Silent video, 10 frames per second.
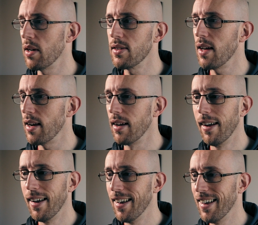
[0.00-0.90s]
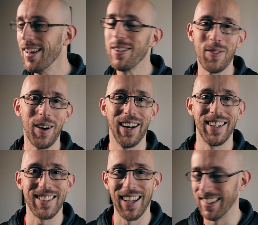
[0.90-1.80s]
what I said. That's very
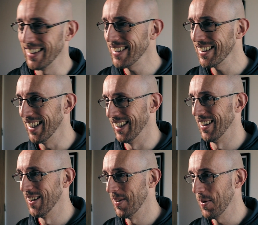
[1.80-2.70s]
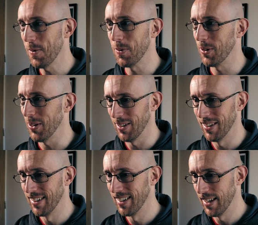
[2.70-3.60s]
exciting, isn't it? Oh, good.
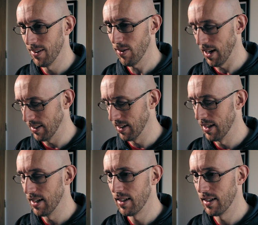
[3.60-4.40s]
Right.